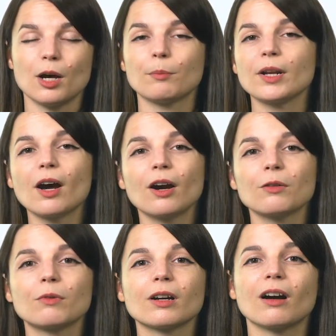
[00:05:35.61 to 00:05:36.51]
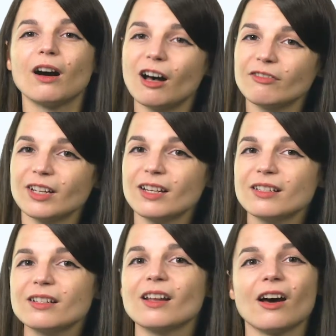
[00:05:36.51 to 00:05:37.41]
But hard work often
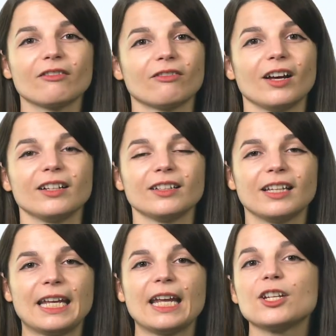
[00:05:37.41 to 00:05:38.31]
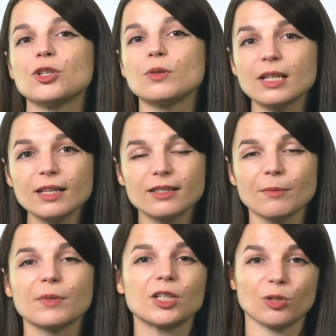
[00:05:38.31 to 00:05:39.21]
is not fun, and you need
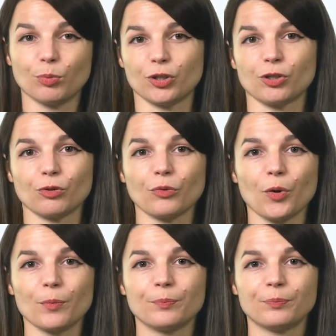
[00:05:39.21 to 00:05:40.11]
something to push you through.